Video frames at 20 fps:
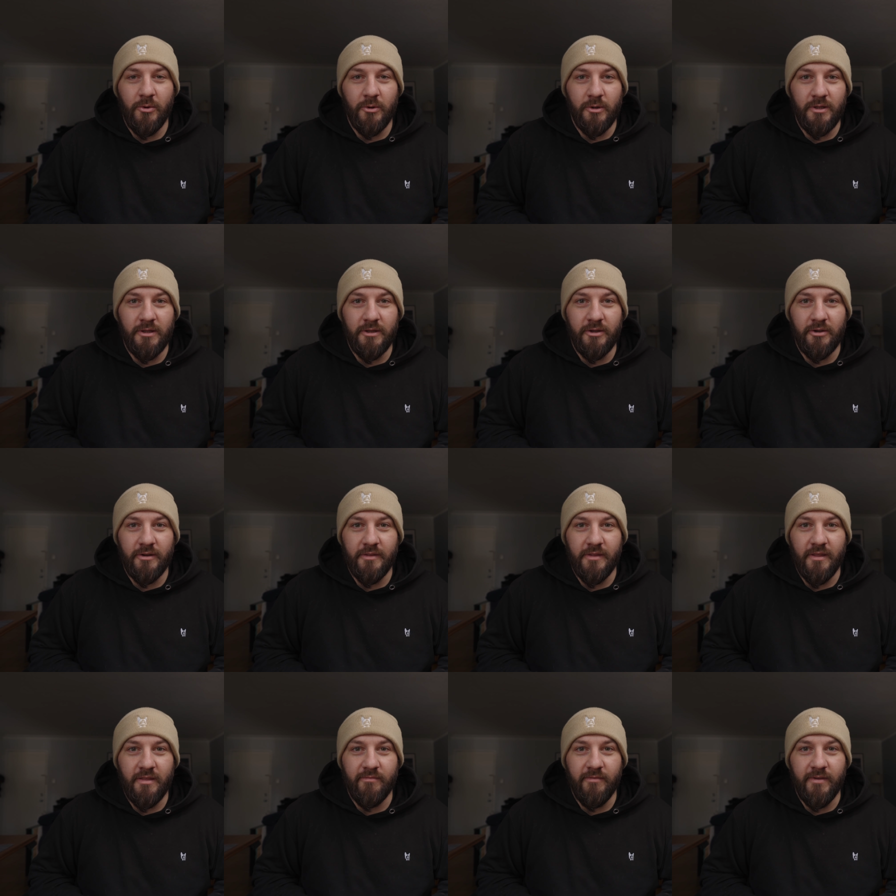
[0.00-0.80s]
earlier
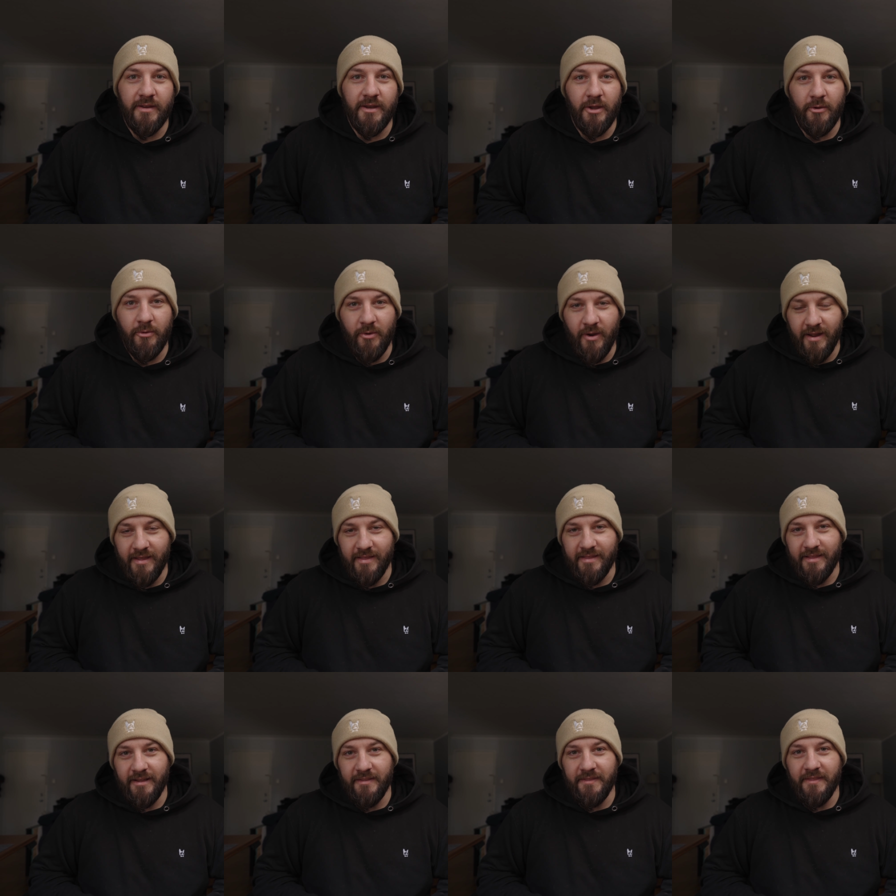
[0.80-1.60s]
in this video, I
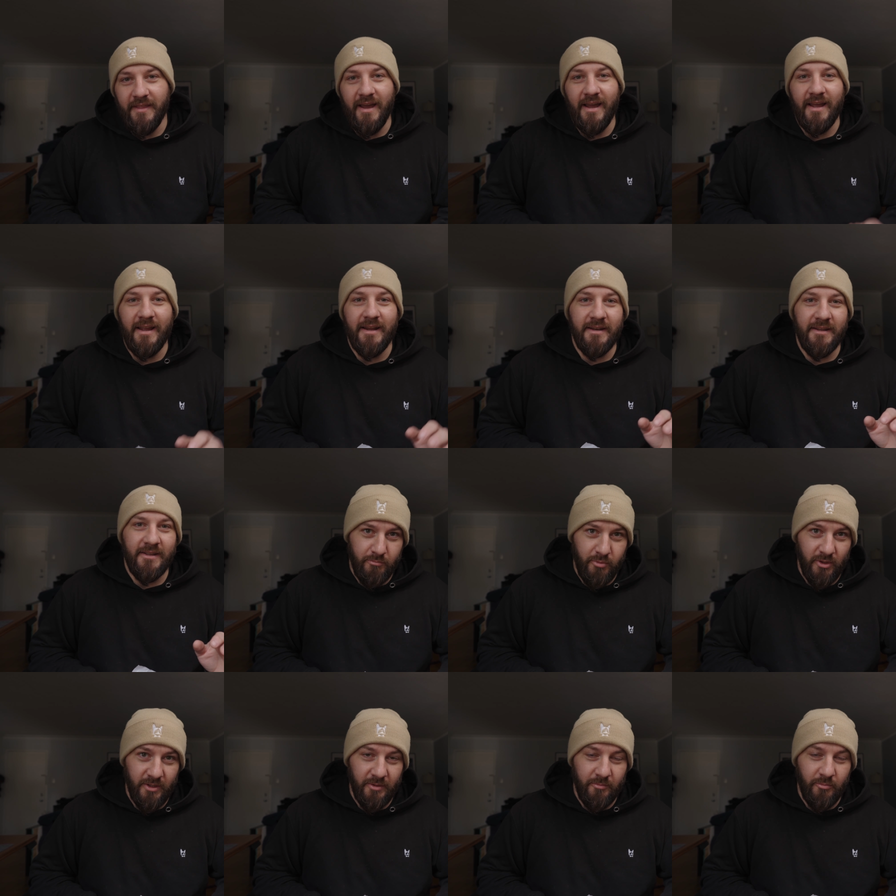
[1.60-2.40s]
said that
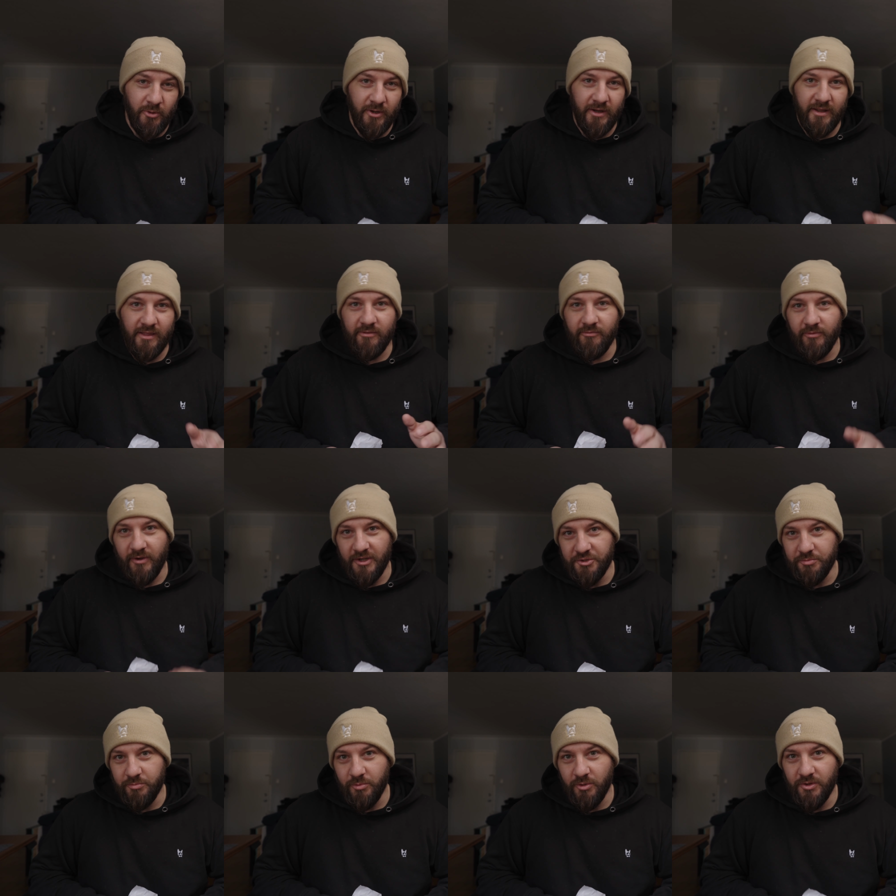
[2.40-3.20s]
bully breeds
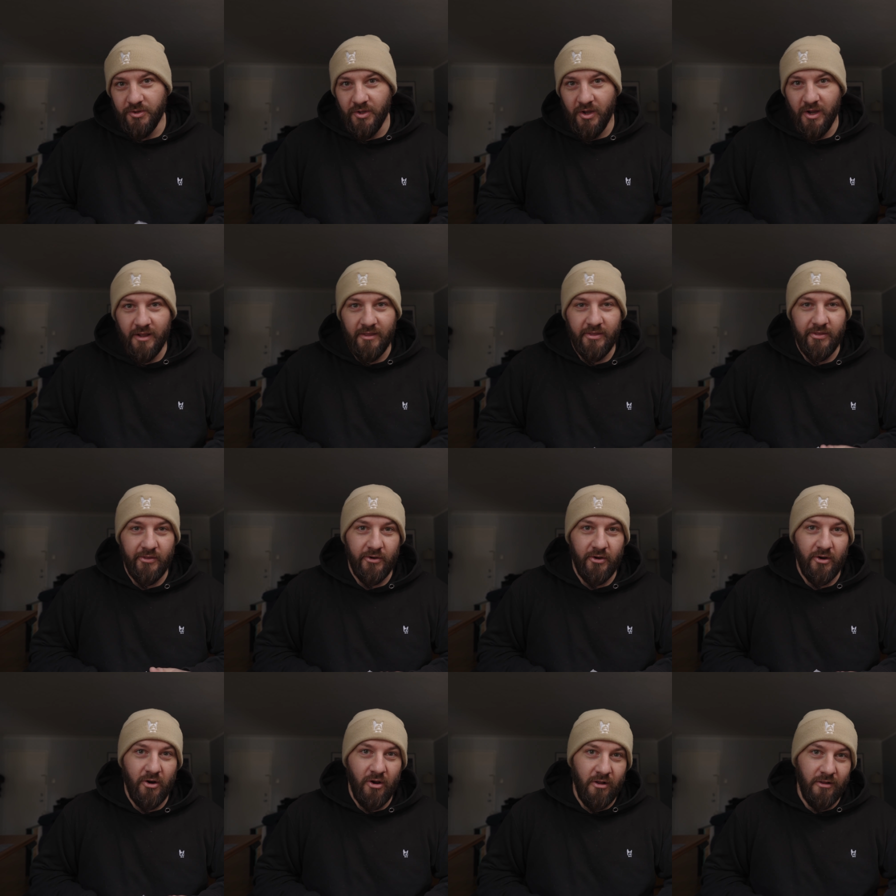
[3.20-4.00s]
French Bulldogs that
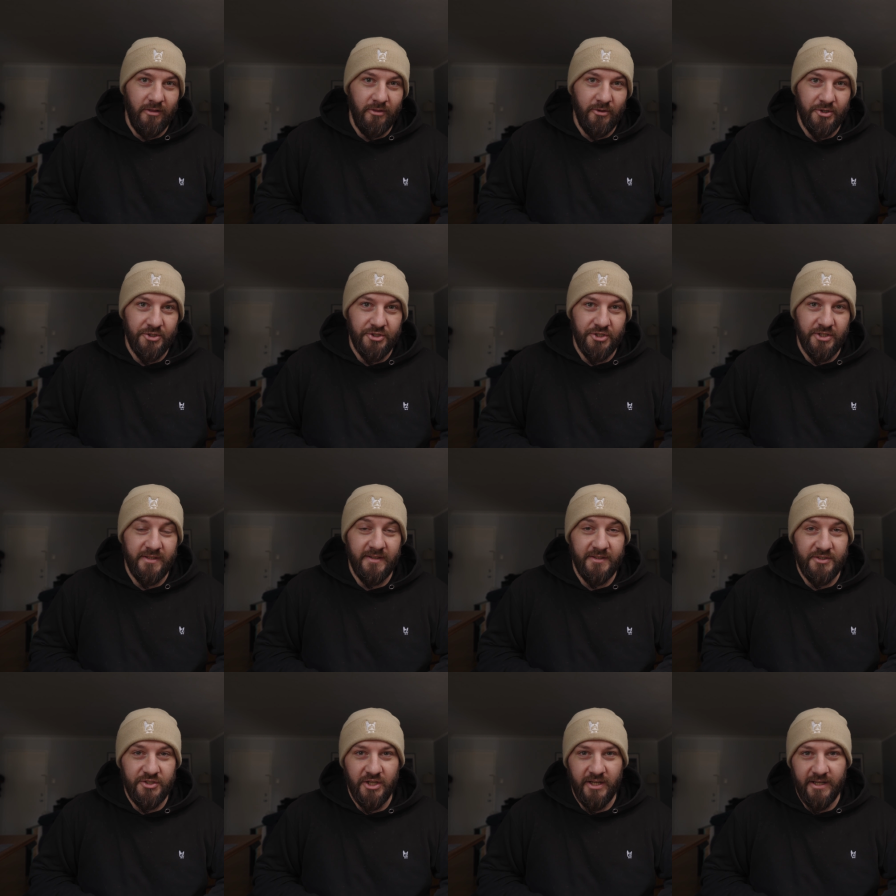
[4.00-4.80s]
are all allergic
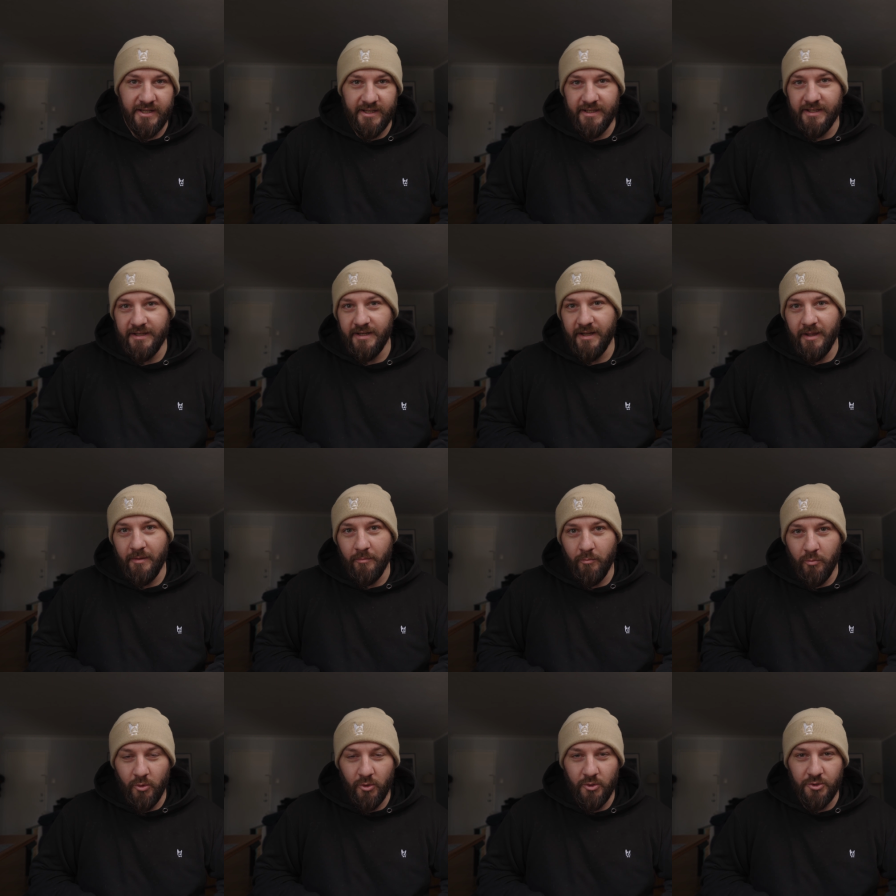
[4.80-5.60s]
to chicken
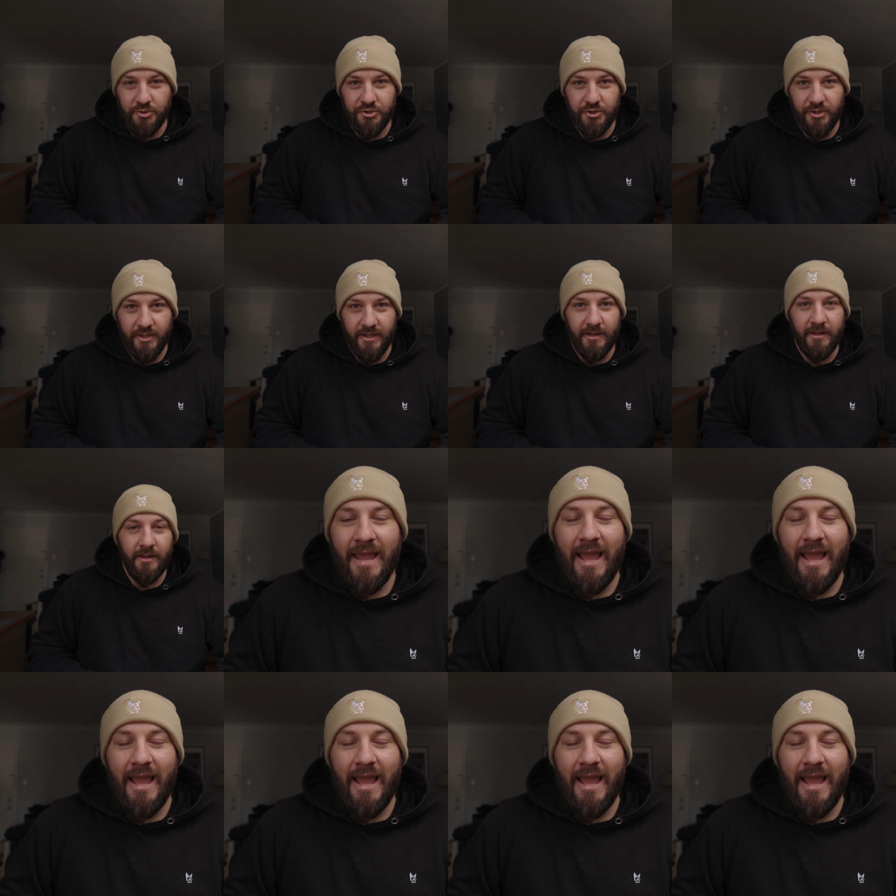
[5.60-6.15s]
and poultry.